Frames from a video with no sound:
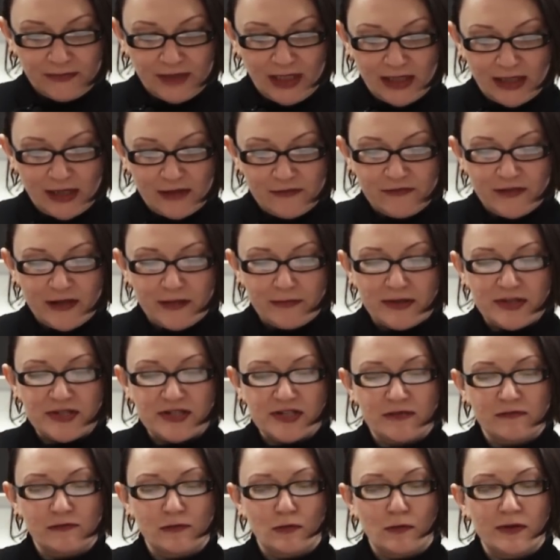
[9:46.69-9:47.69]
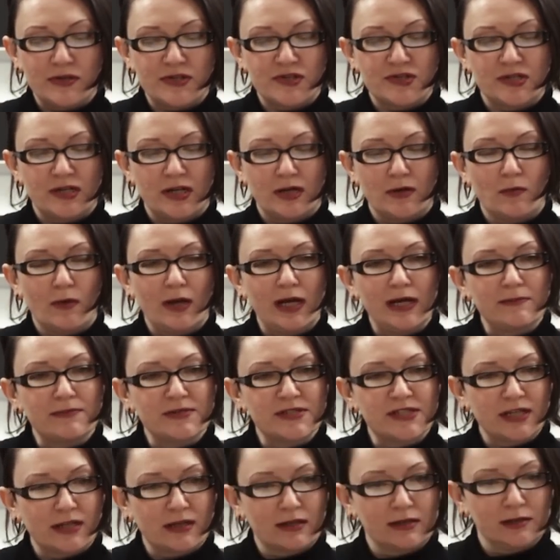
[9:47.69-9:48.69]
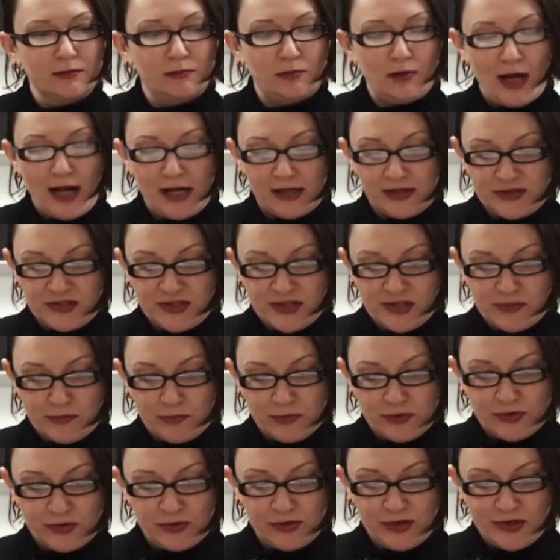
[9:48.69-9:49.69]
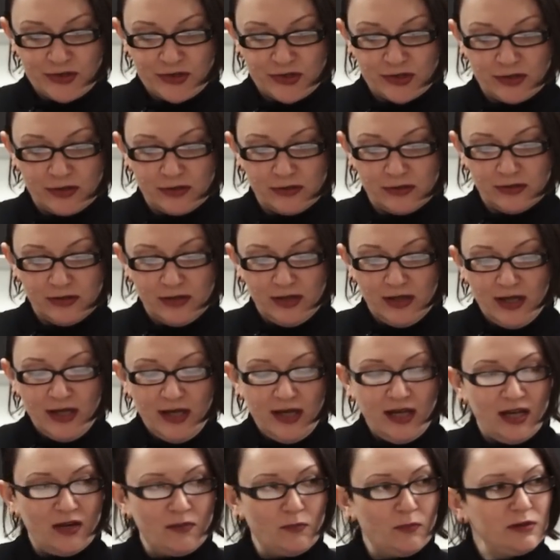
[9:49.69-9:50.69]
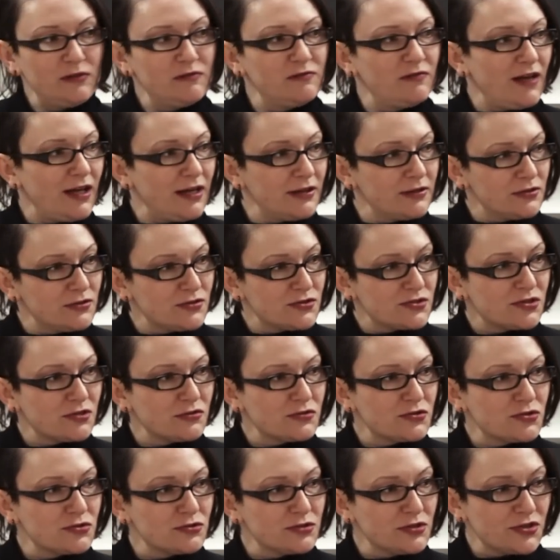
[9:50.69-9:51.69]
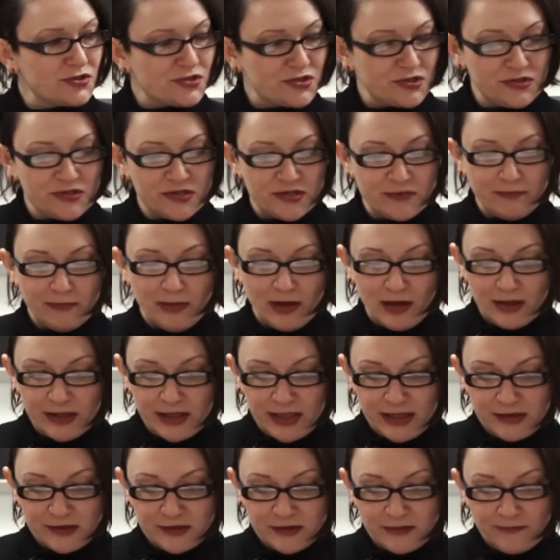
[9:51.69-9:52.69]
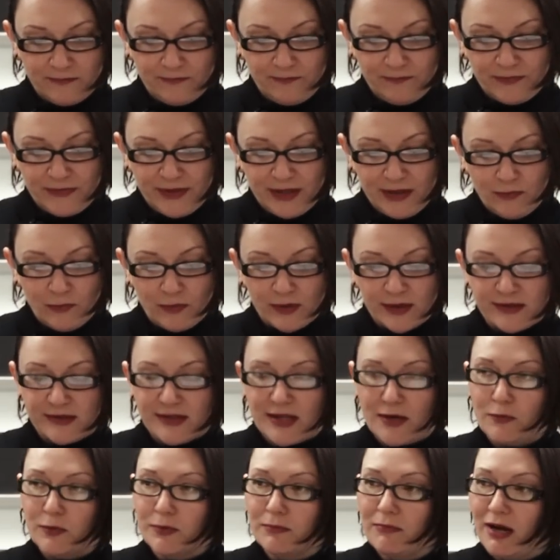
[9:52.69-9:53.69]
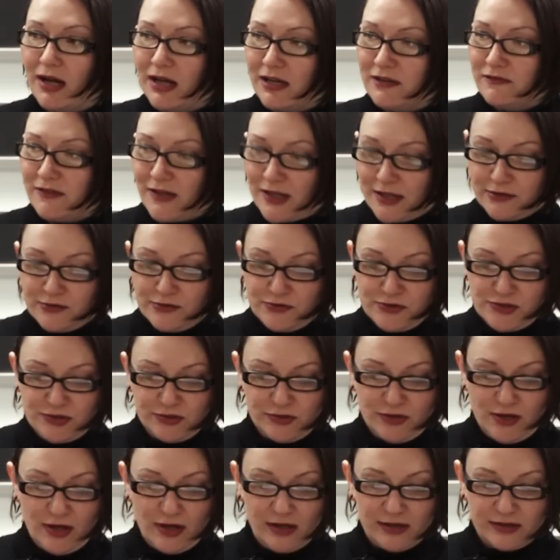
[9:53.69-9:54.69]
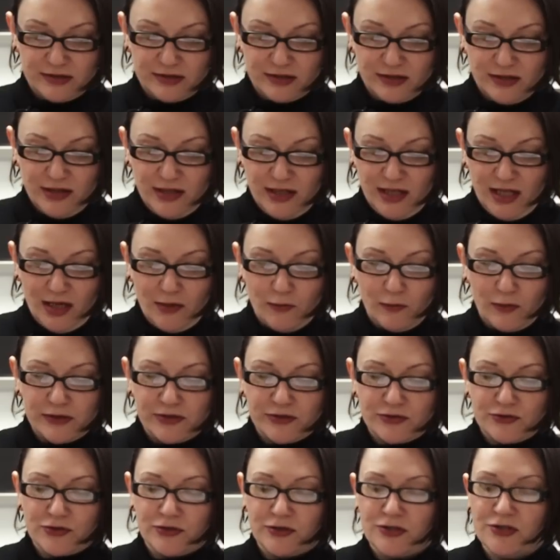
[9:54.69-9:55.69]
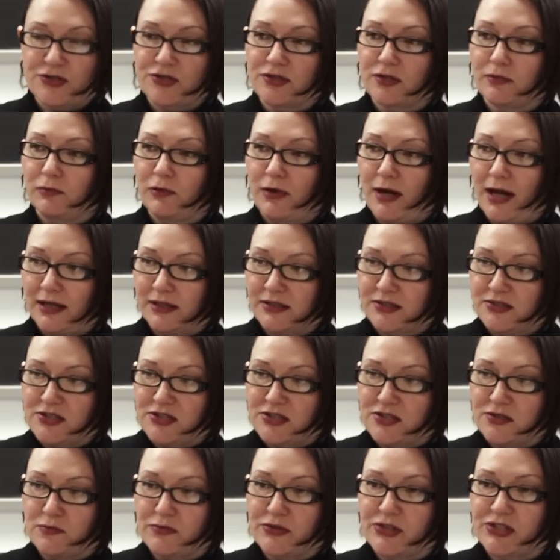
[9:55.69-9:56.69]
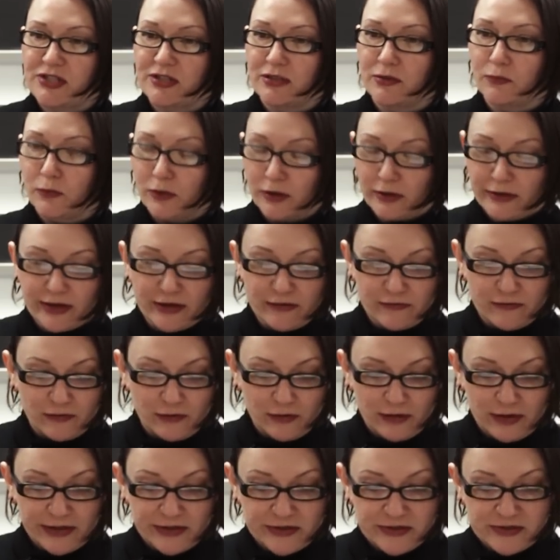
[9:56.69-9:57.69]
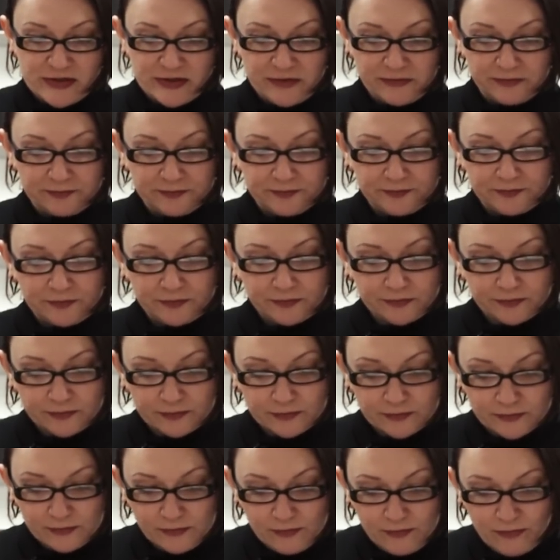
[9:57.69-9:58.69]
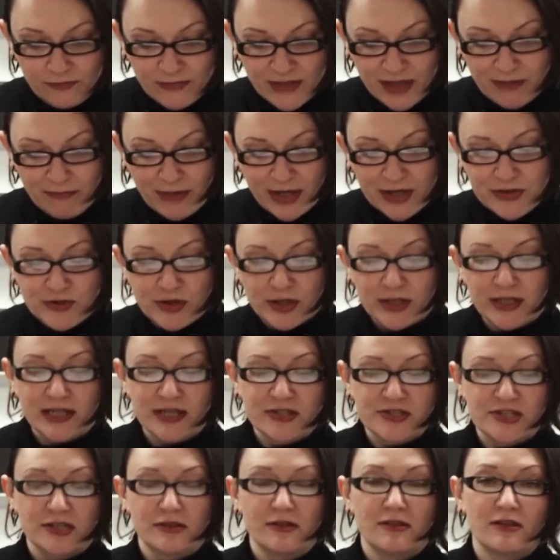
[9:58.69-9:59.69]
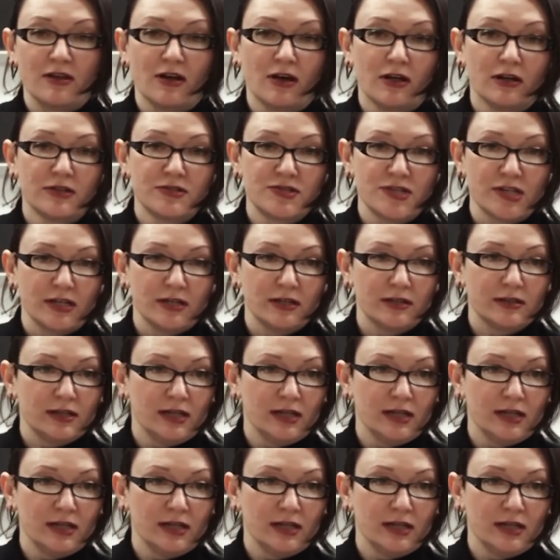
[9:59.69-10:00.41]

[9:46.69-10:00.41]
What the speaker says: And I found myself questioning why particular practices were traditional and what values those traditions embodied, whether they were my values or not, and whether traditional practices were still working for us. My training is in theology,